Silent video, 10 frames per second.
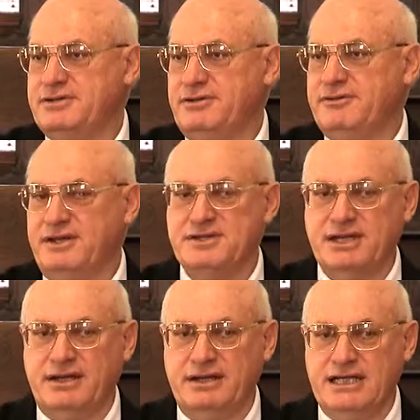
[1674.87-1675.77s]
two things
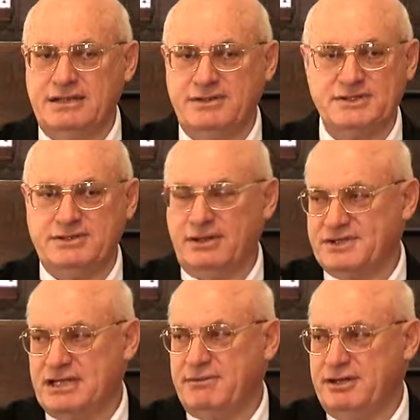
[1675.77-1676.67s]
are together. This is not
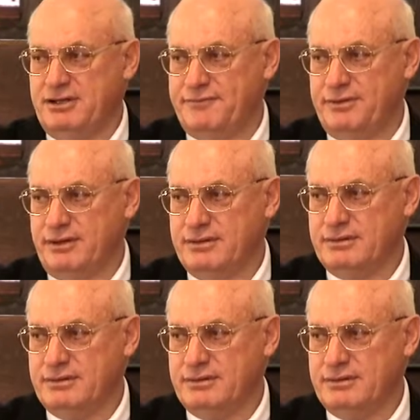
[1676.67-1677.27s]
something different.